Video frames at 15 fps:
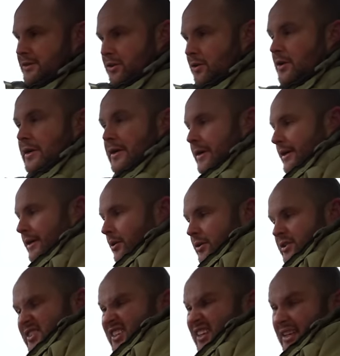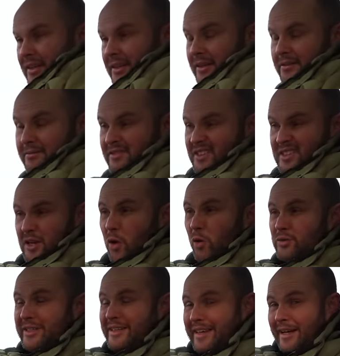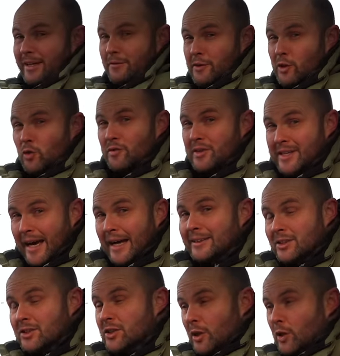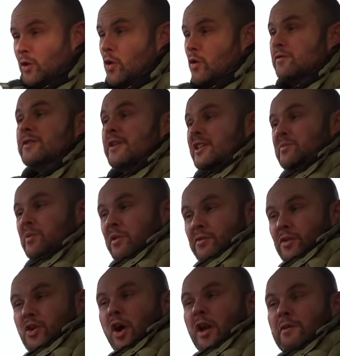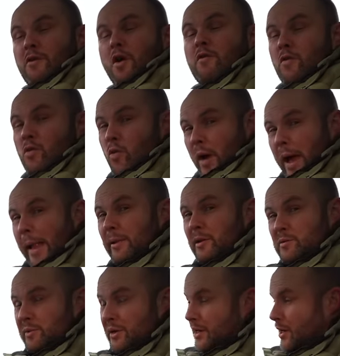So, you know, it's it, there's loads of gadgets. If you love gadgets, you'll love this. But if you're kind of overwhelmed by